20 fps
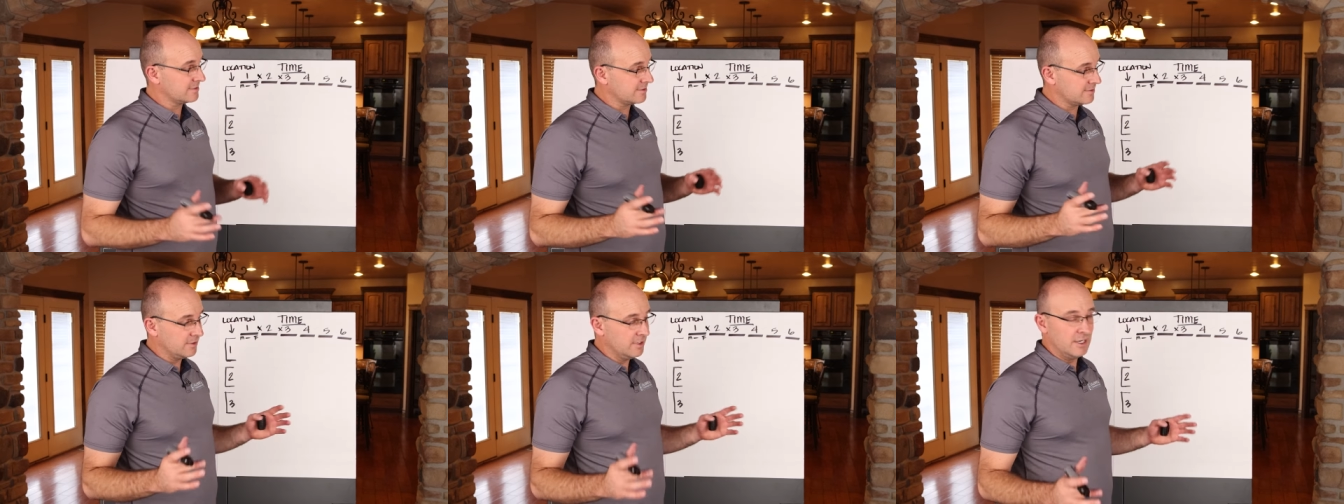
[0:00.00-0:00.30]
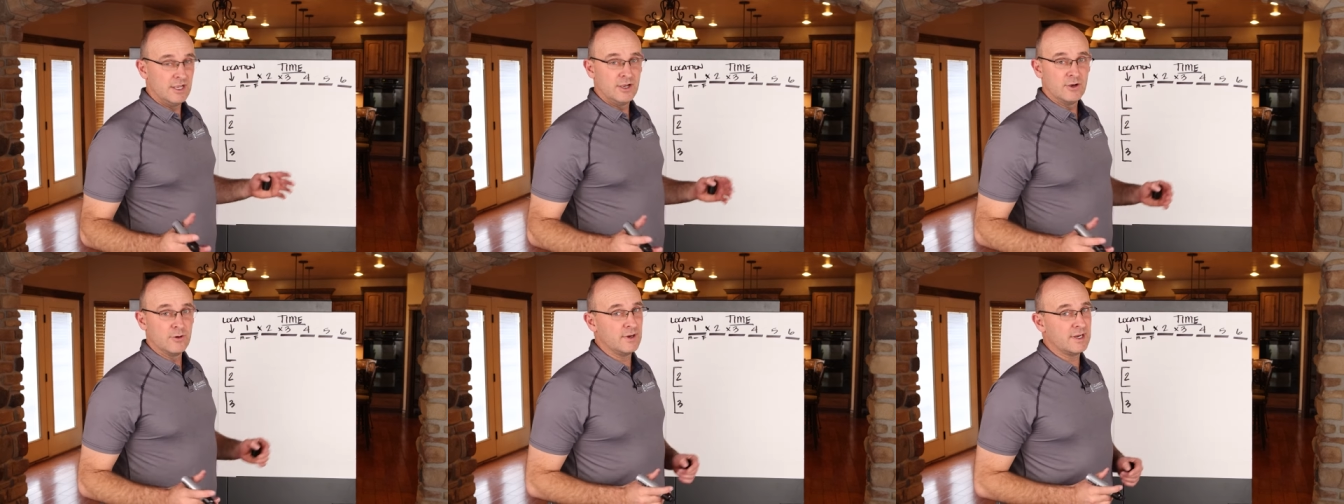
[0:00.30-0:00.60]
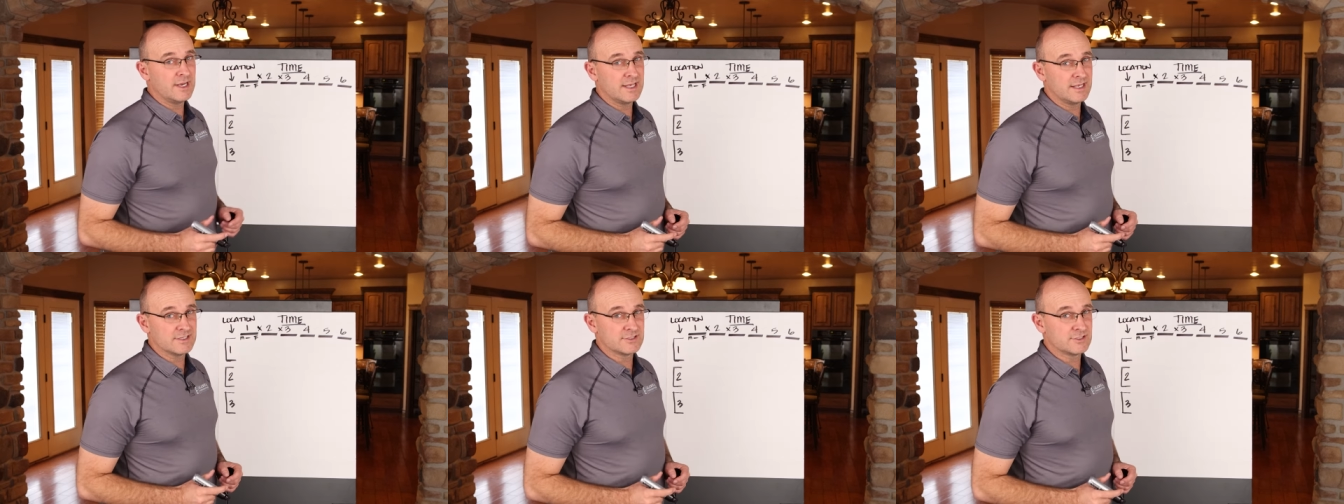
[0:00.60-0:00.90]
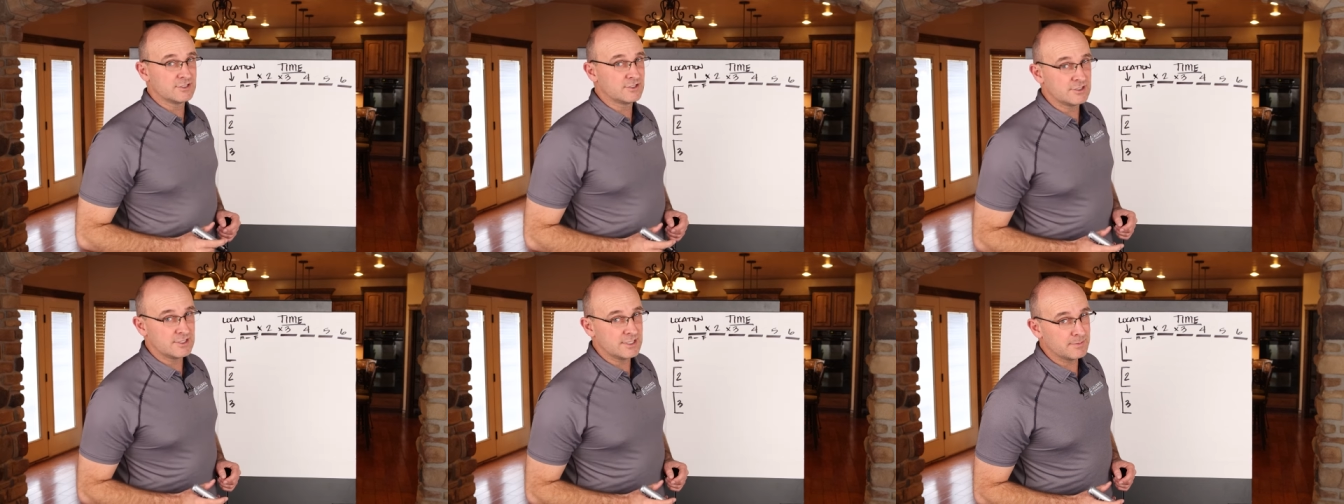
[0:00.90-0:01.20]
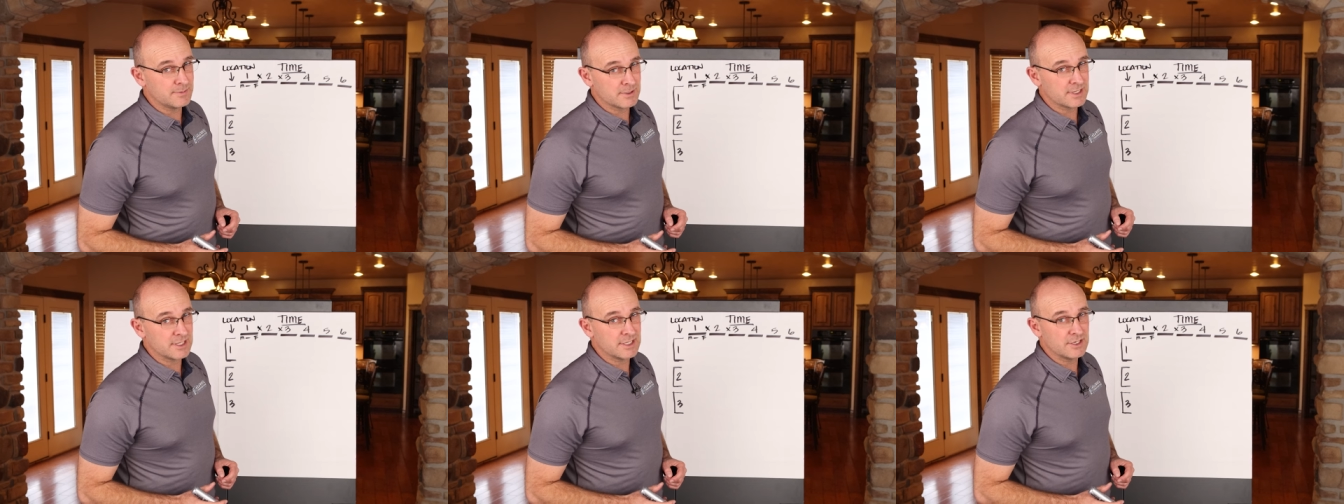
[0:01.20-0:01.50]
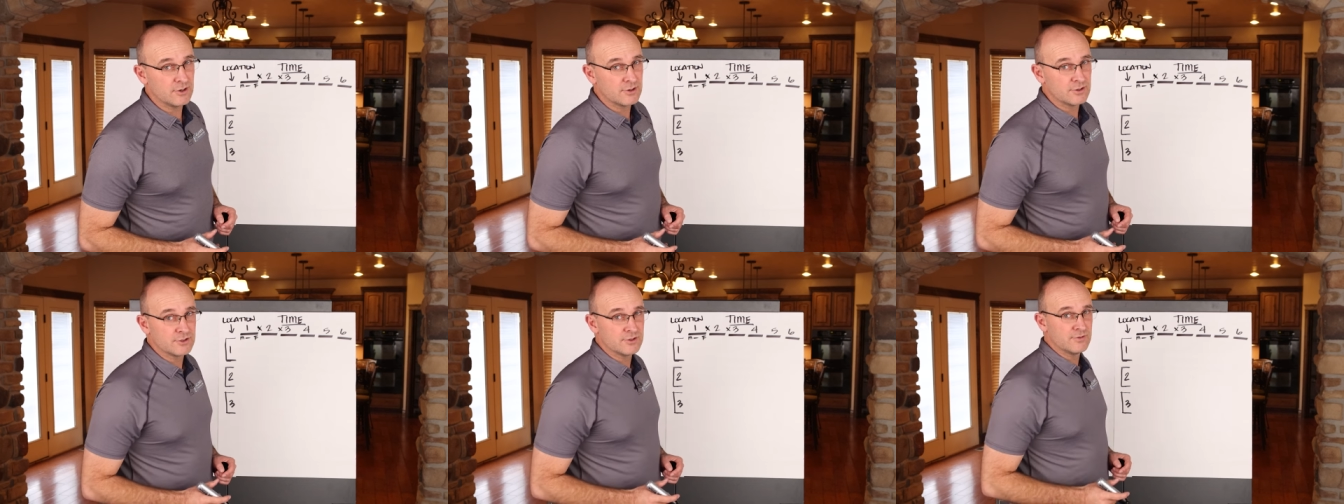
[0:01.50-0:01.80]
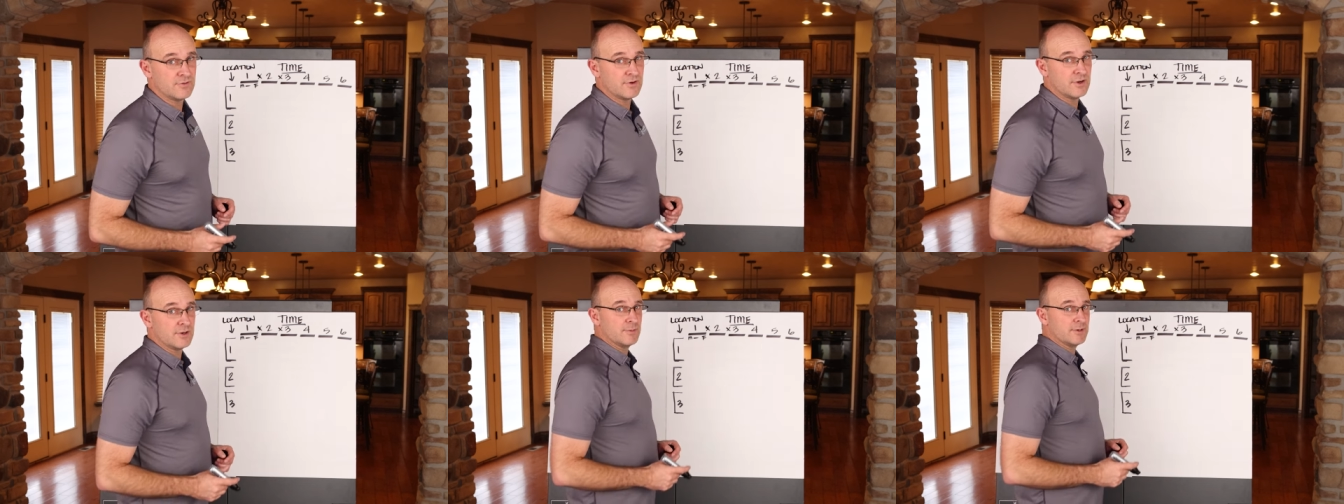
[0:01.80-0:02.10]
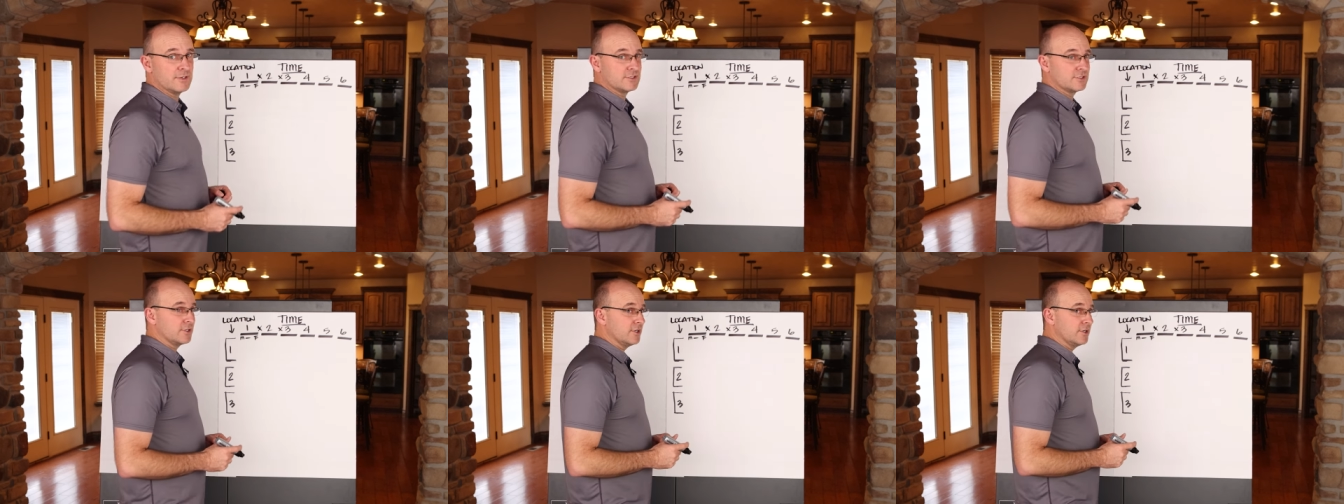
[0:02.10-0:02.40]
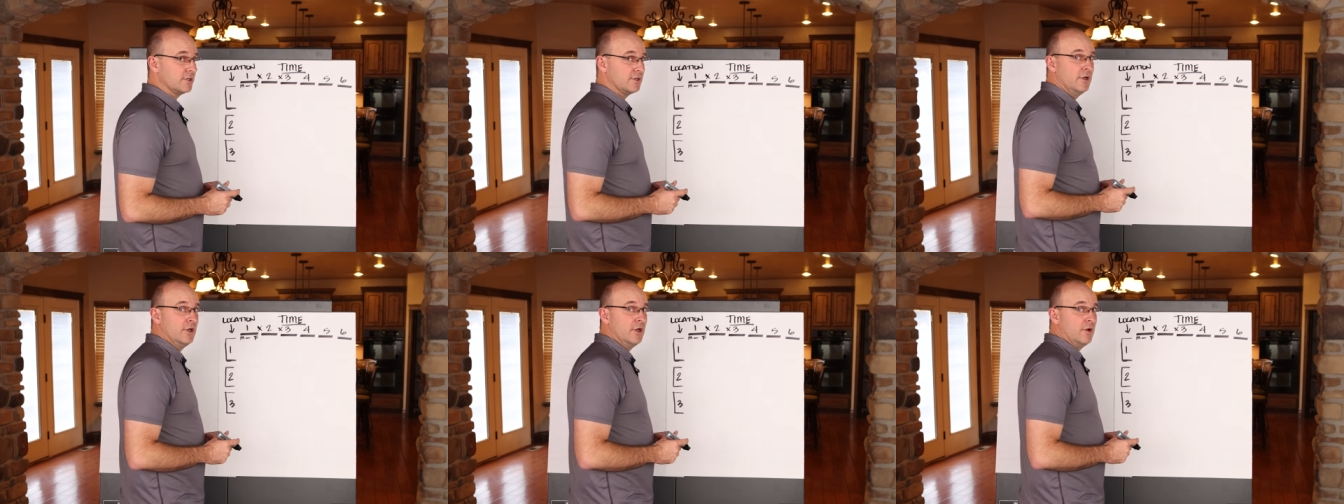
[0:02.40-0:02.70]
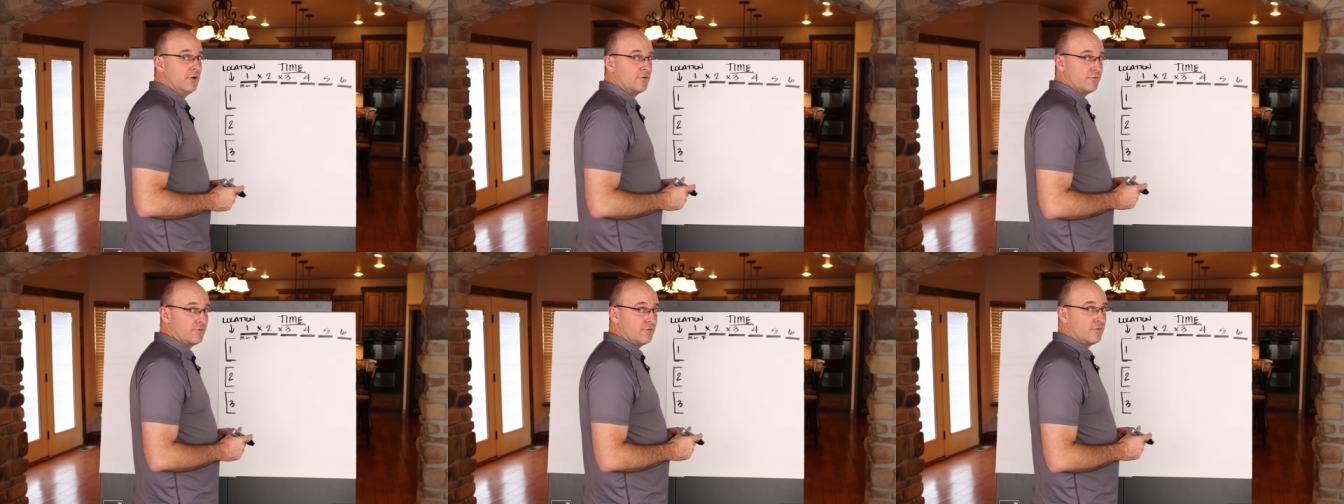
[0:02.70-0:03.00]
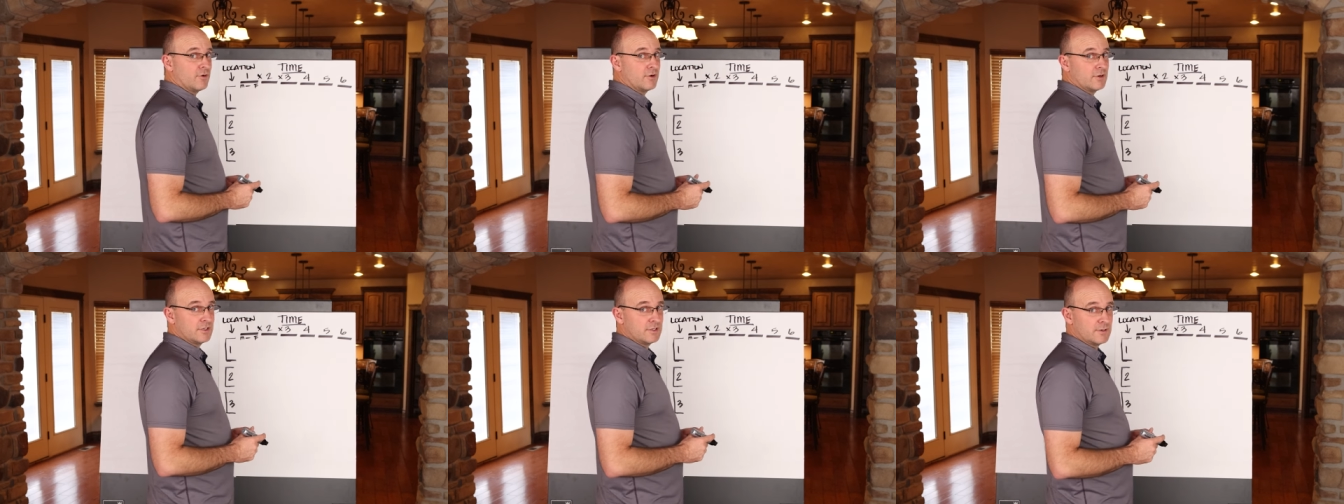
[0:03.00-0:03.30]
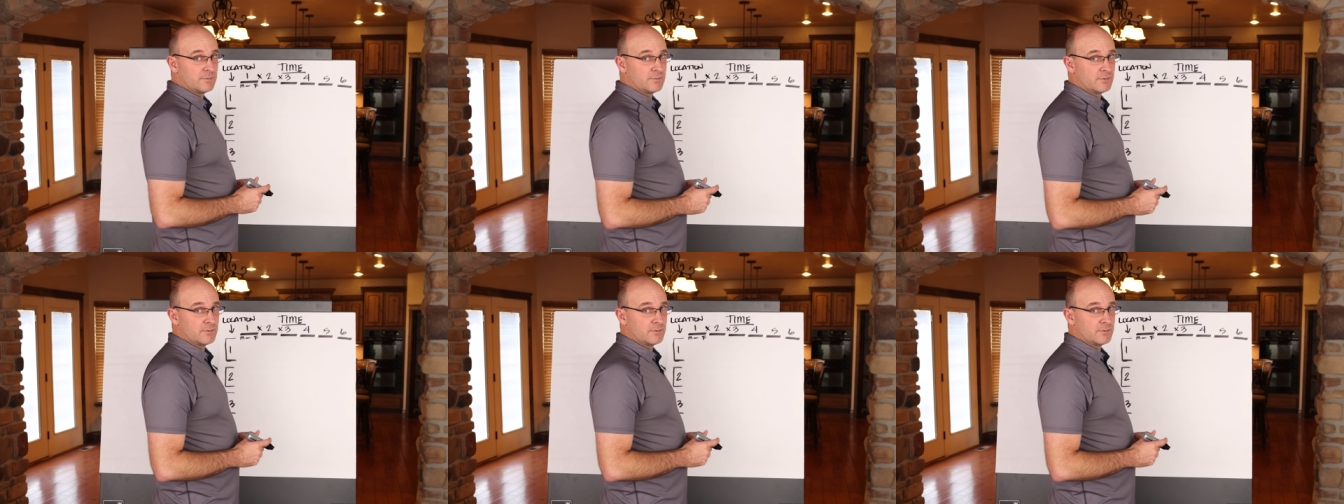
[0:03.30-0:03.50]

And weekends typically don't do very much good for the